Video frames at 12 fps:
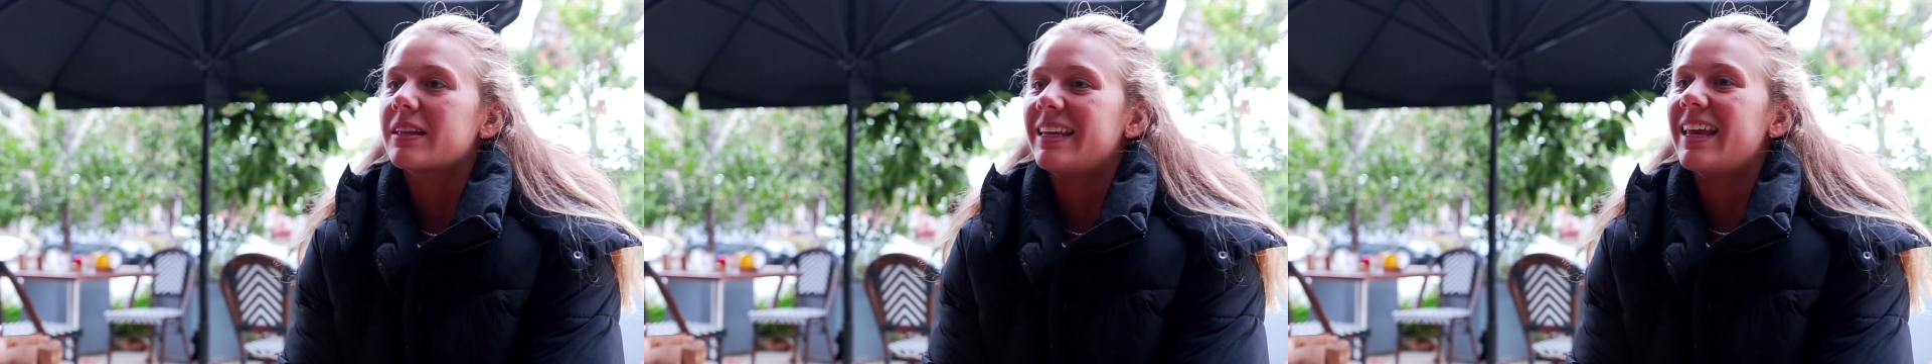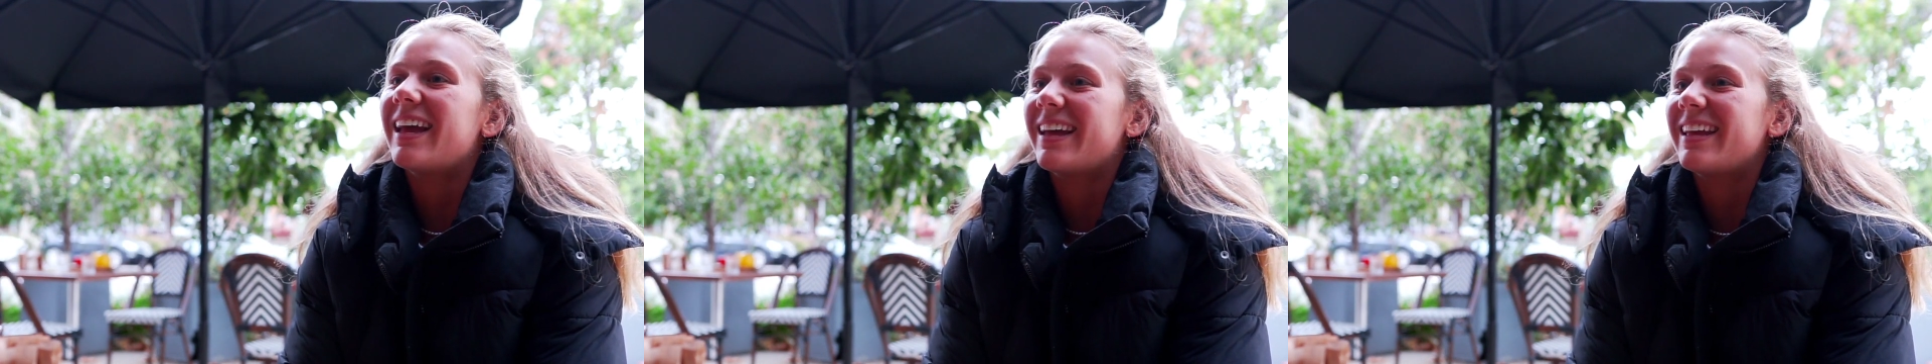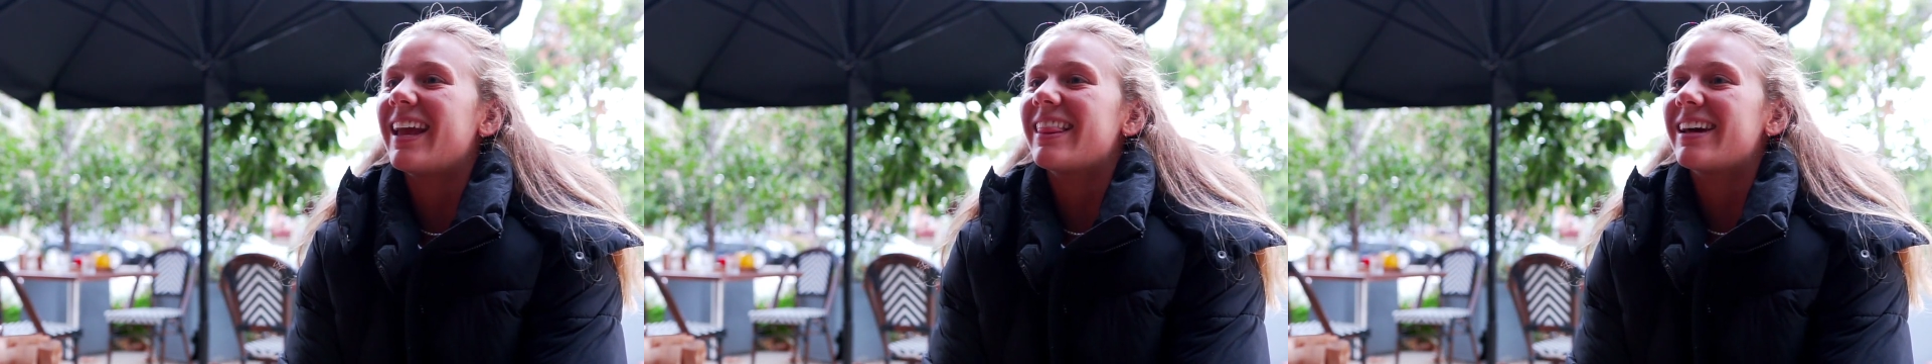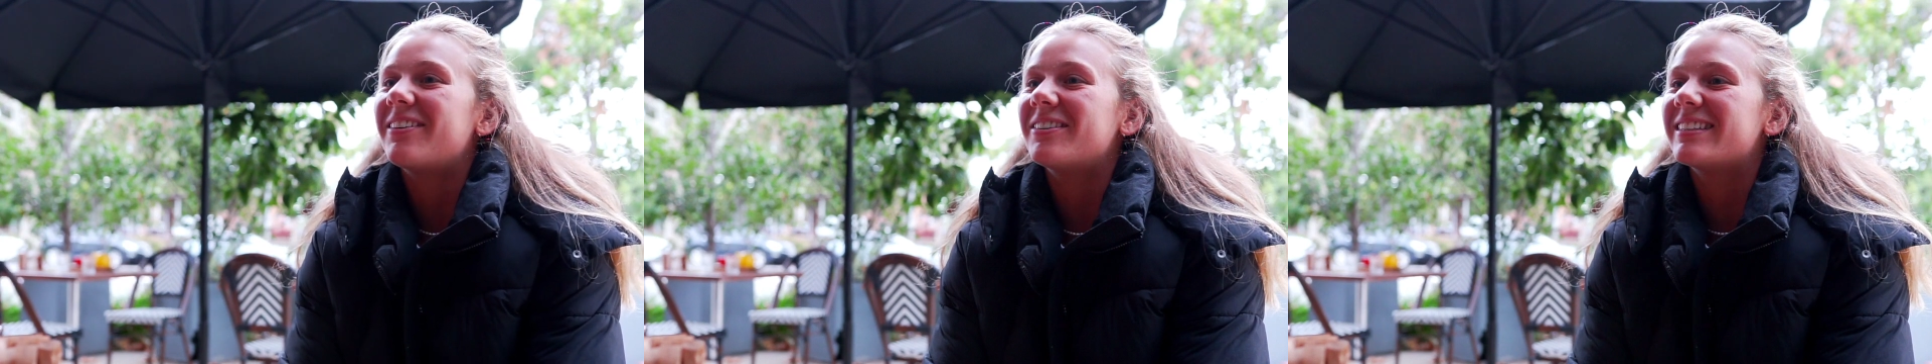Yeah,
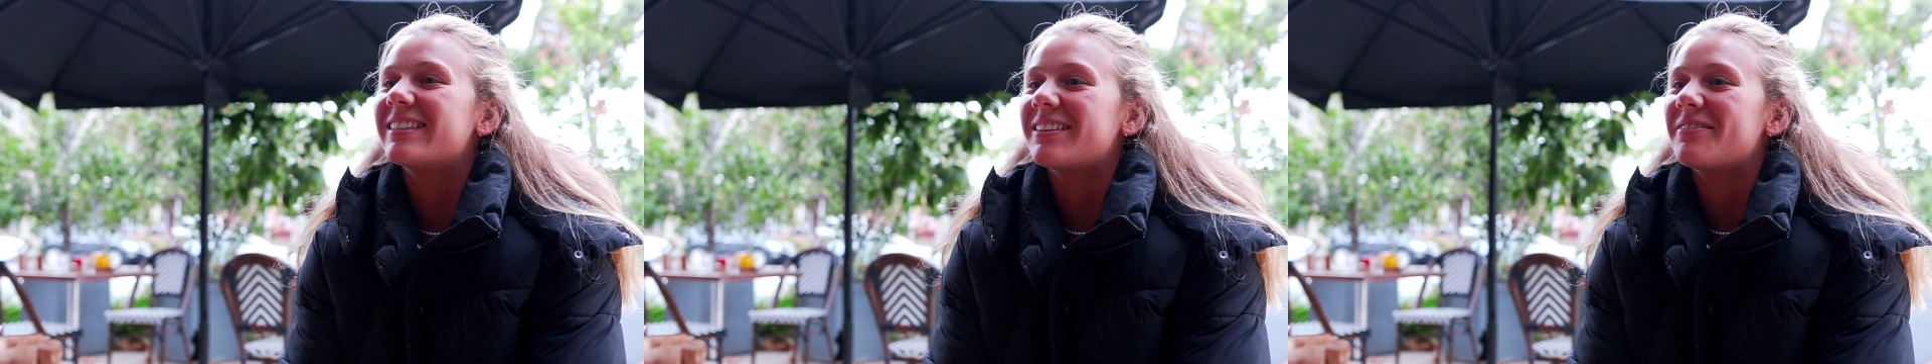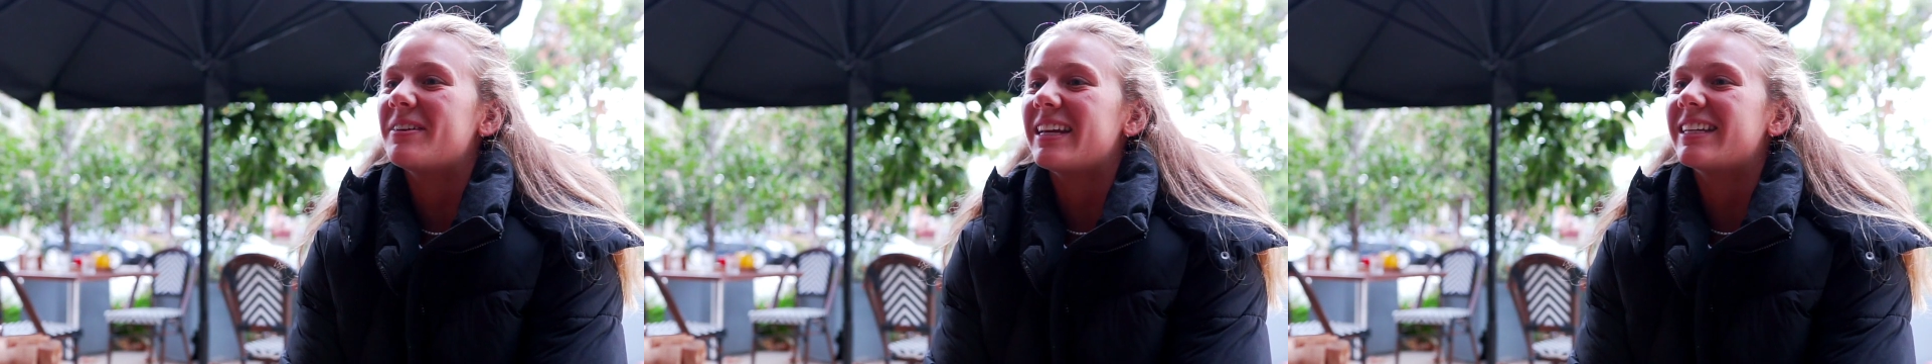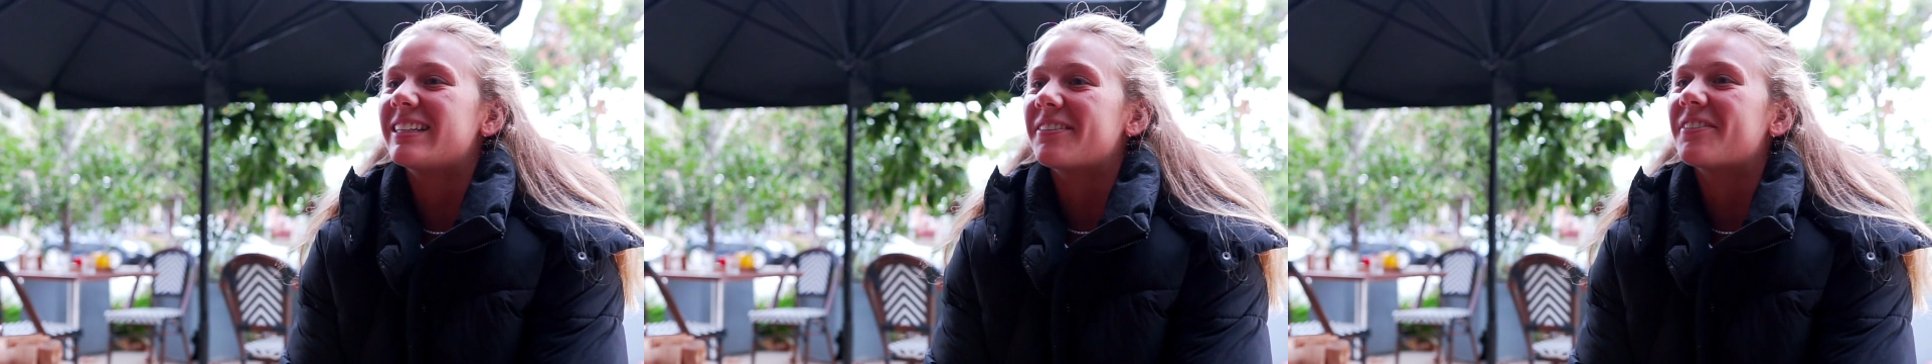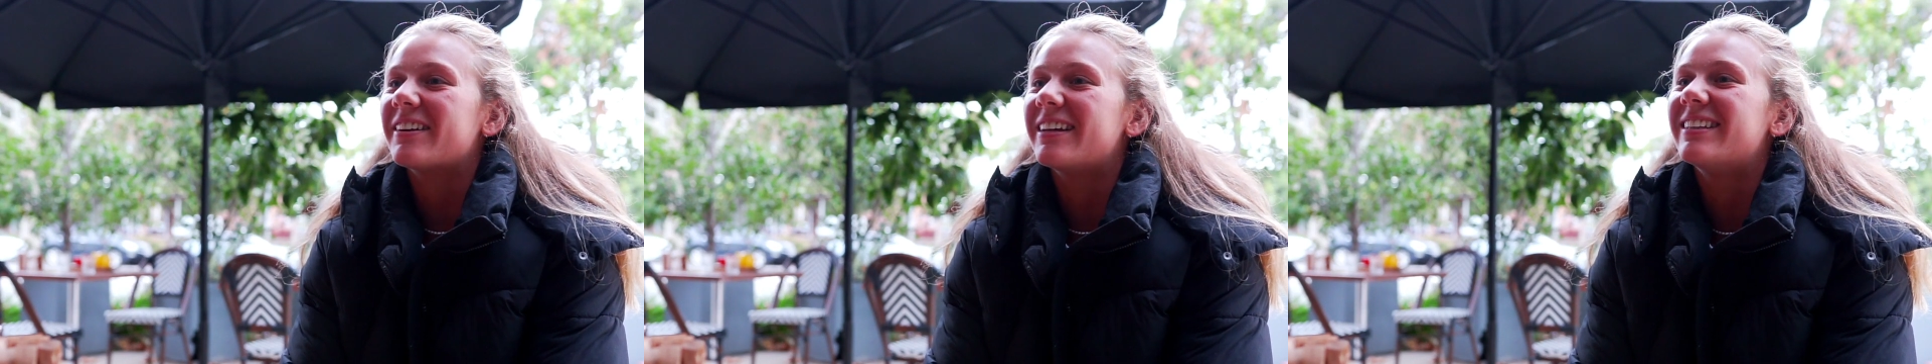that was a big difference.